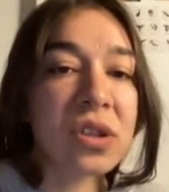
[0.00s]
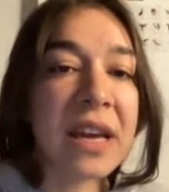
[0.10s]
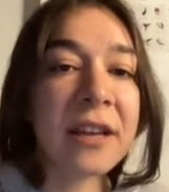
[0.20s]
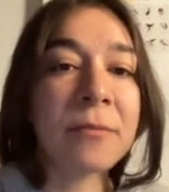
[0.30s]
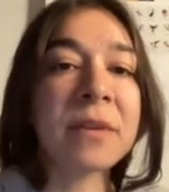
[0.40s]

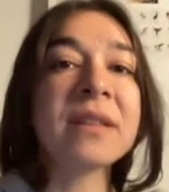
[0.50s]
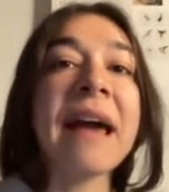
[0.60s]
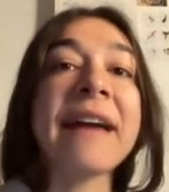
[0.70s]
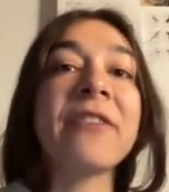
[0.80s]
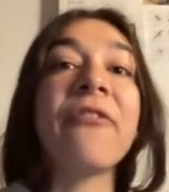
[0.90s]
statements
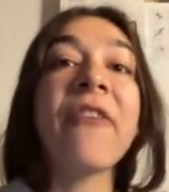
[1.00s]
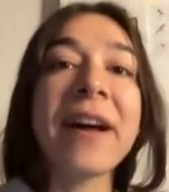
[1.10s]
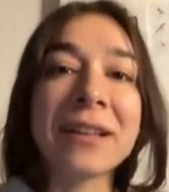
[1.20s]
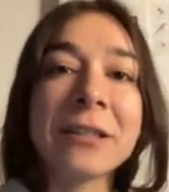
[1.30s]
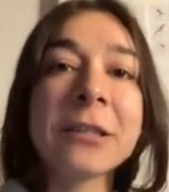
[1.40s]
at
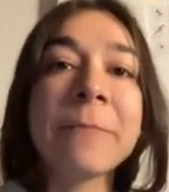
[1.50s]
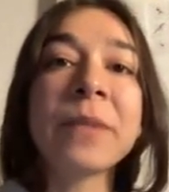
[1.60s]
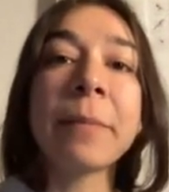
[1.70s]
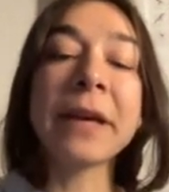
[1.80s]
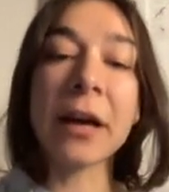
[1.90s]
once,
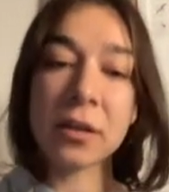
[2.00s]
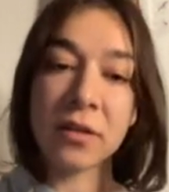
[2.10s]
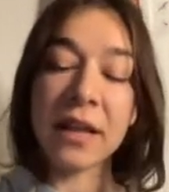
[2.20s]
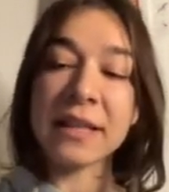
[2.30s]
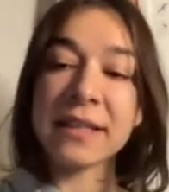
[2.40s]

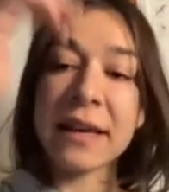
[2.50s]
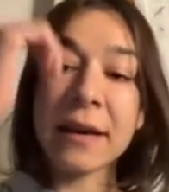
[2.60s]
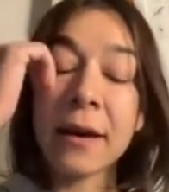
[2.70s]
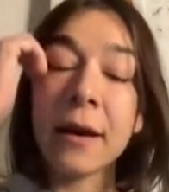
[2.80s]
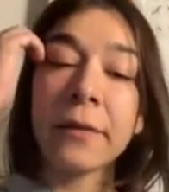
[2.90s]
because let's
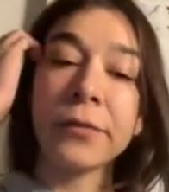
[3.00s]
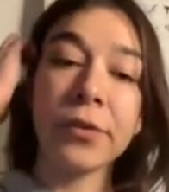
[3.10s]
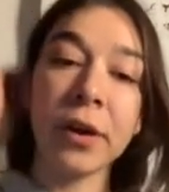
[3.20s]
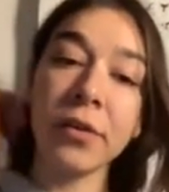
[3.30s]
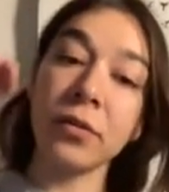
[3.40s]
say
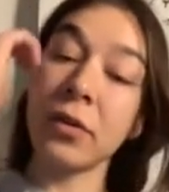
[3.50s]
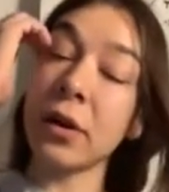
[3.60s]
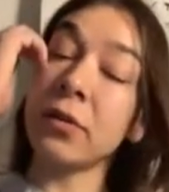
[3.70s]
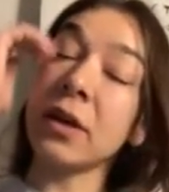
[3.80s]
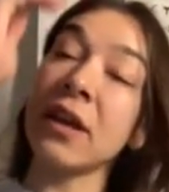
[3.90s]

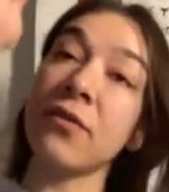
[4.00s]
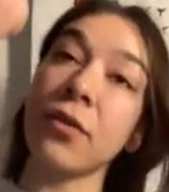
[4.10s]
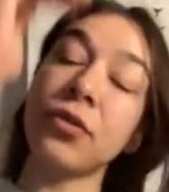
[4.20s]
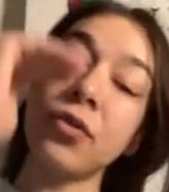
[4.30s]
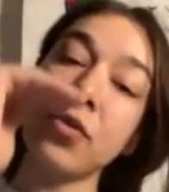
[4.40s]
you're looking
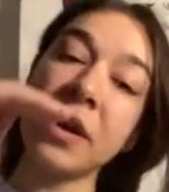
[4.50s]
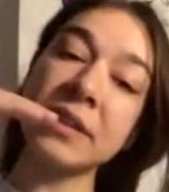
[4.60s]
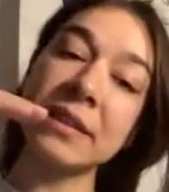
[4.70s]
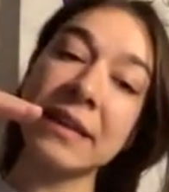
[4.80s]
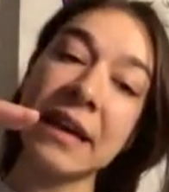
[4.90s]
for two
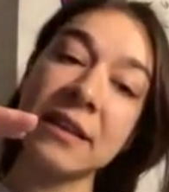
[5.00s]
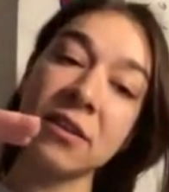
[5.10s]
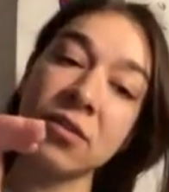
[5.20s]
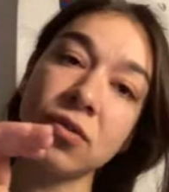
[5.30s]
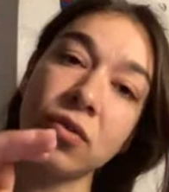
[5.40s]
questions
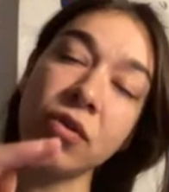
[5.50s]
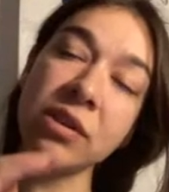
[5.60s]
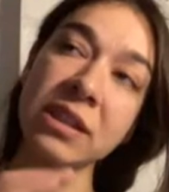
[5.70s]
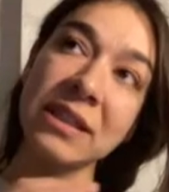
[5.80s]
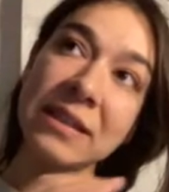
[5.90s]

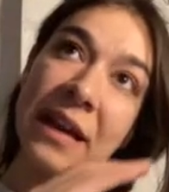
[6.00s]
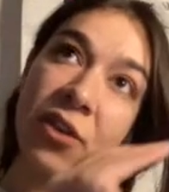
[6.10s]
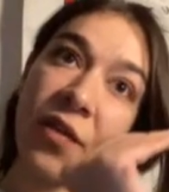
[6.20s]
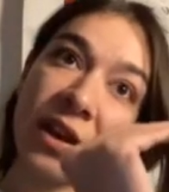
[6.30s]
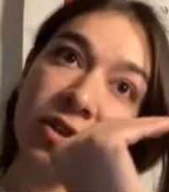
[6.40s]

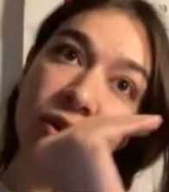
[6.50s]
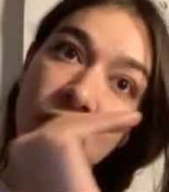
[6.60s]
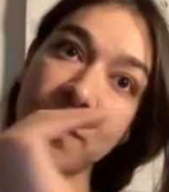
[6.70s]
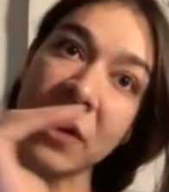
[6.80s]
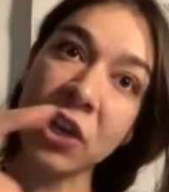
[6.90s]
at once.
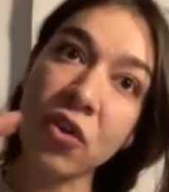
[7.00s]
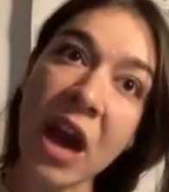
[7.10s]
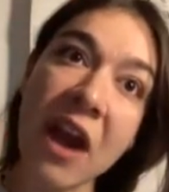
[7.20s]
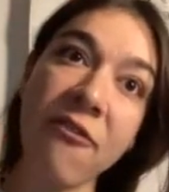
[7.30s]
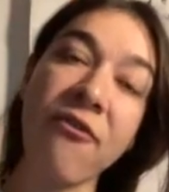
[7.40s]
When you
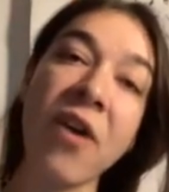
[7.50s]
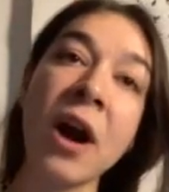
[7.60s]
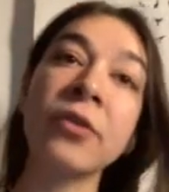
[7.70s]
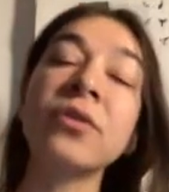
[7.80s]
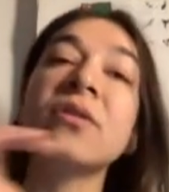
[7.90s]
have
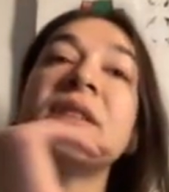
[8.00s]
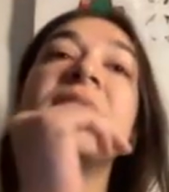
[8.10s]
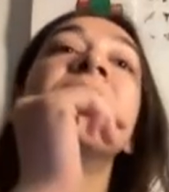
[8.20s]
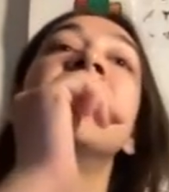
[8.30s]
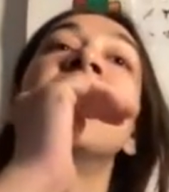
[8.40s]
found
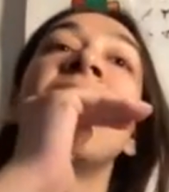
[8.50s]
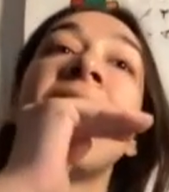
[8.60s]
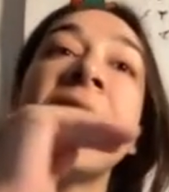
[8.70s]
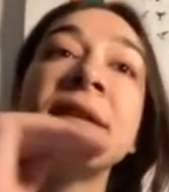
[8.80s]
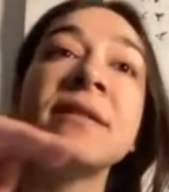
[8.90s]
the
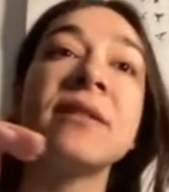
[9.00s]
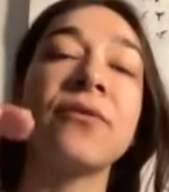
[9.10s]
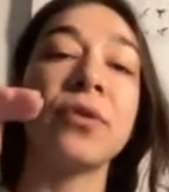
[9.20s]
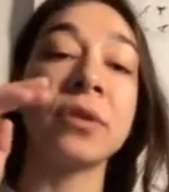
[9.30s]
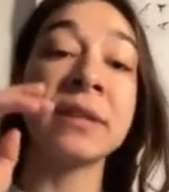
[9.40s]
answer
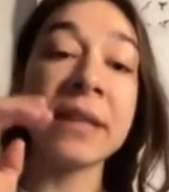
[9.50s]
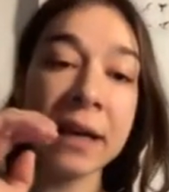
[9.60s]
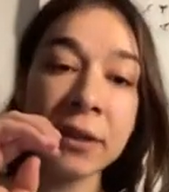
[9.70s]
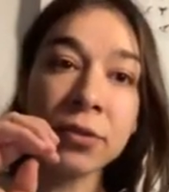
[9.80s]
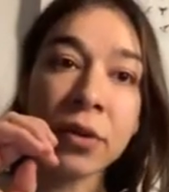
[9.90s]
for the
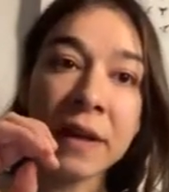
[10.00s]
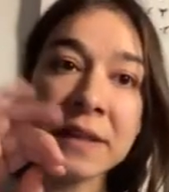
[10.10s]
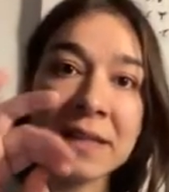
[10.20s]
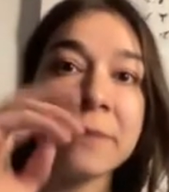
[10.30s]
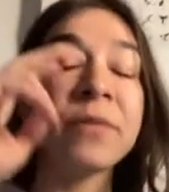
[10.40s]
second
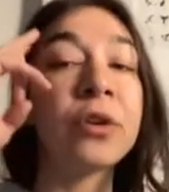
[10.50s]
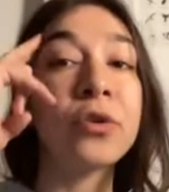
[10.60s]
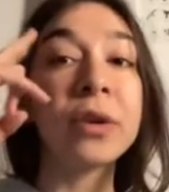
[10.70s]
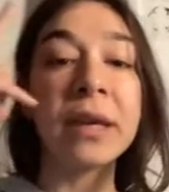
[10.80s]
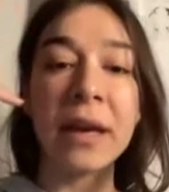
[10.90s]
question,
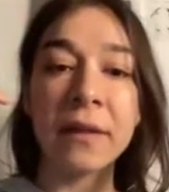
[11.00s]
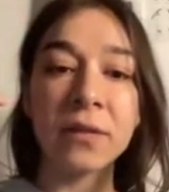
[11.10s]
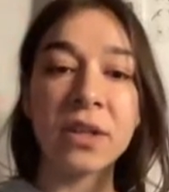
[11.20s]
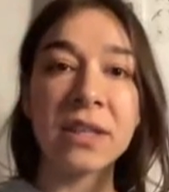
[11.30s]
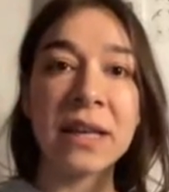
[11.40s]
you can
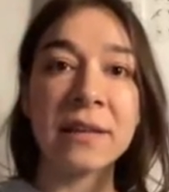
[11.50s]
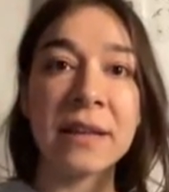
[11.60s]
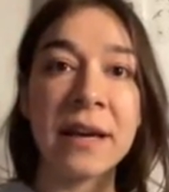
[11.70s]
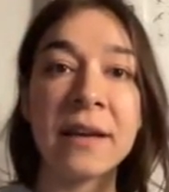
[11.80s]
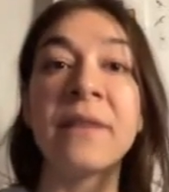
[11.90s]
understand
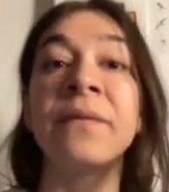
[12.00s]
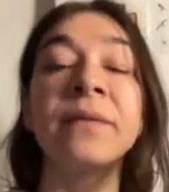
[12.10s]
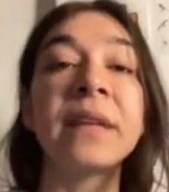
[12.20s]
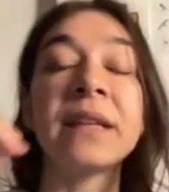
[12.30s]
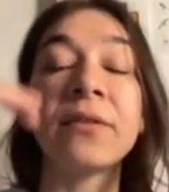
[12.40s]
that
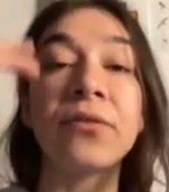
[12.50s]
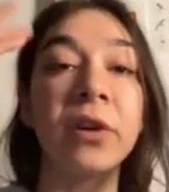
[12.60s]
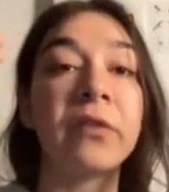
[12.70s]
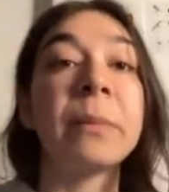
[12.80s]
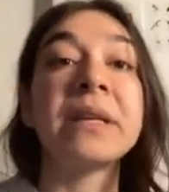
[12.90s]
that
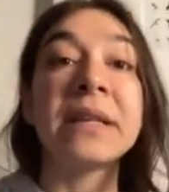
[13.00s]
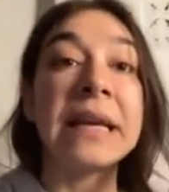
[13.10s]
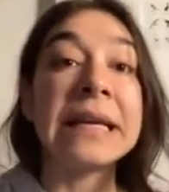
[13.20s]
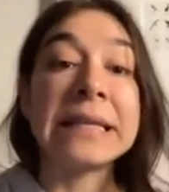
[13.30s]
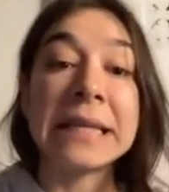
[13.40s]
information
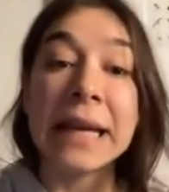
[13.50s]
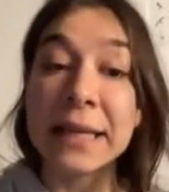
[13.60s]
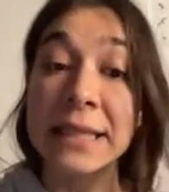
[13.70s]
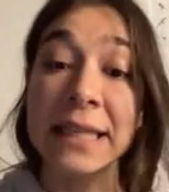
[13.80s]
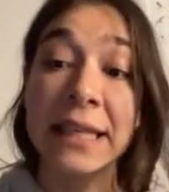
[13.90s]
is
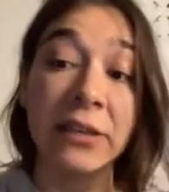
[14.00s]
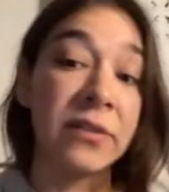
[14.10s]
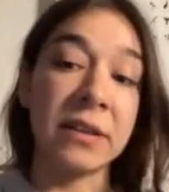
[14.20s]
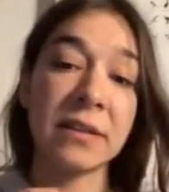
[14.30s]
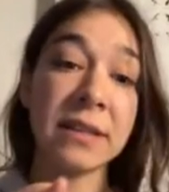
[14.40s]
not
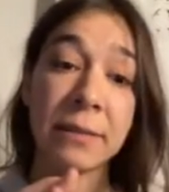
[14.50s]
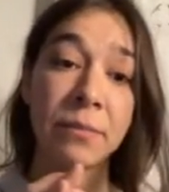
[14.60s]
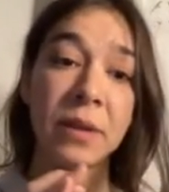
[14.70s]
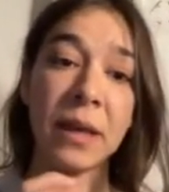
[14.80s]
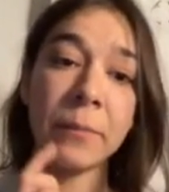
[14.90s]
given
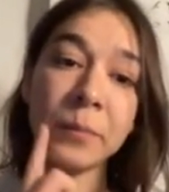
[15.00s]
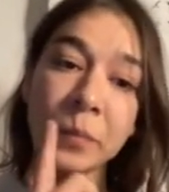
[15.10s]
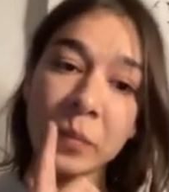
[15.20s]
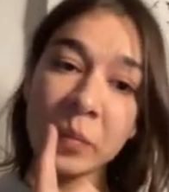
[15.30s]
simply